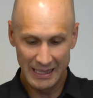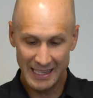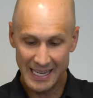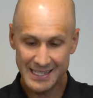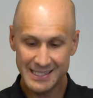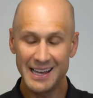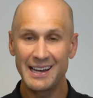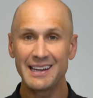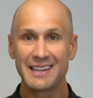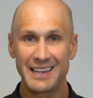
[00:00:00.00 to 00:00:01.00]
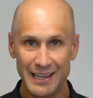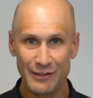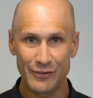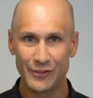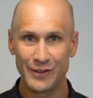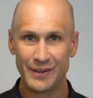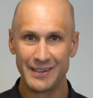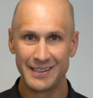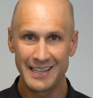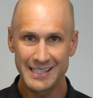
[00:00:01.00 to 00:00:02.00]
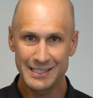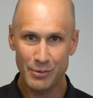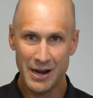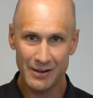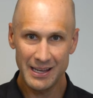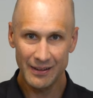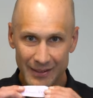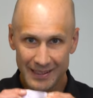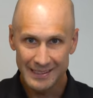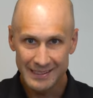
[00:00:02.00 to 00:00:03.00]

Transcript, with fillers: Lisa Keefe, Lisa Brown Keefe.